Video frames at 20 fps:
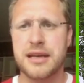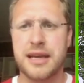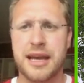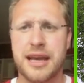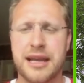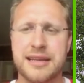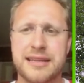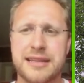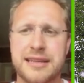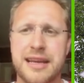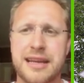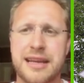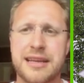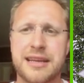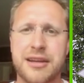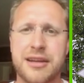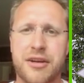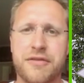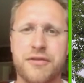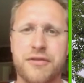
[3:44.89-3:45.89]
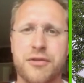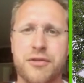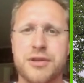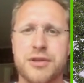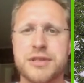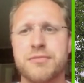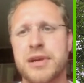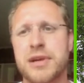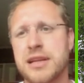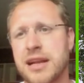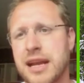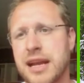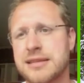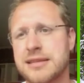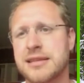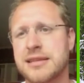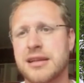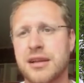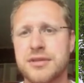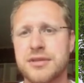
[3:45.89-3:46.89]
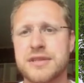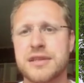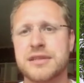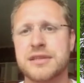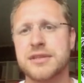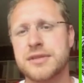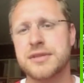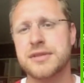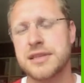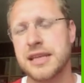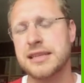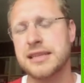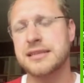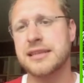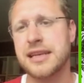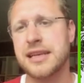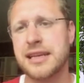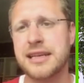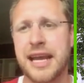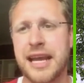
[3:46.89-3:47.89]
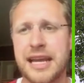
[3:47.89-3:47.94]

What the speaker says: And then of course when it gets closer to 16,